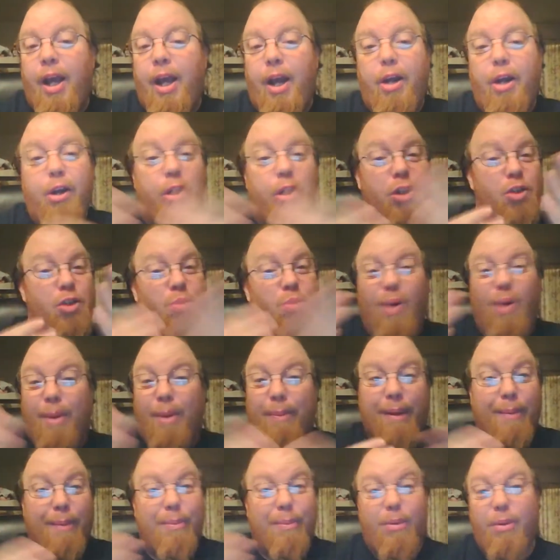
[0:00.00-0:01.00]
and you can
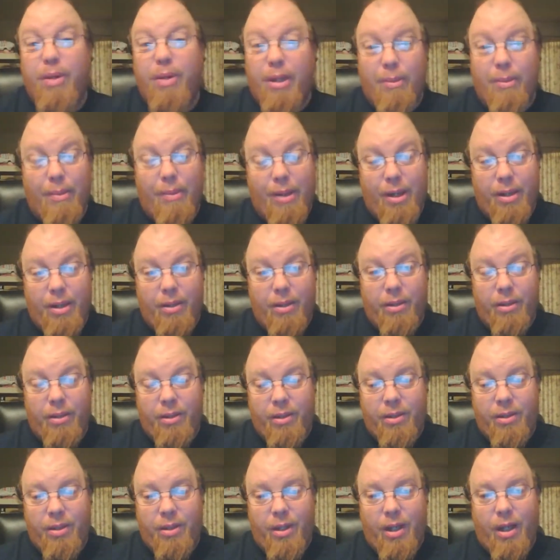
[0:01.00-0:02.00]
swap out Pokemon
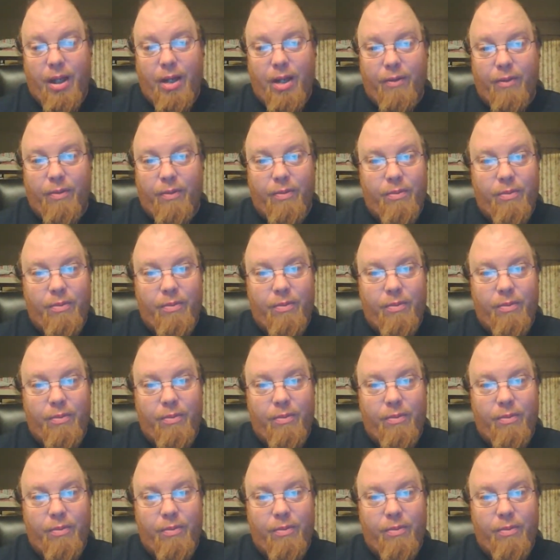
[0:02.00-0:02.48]
uh,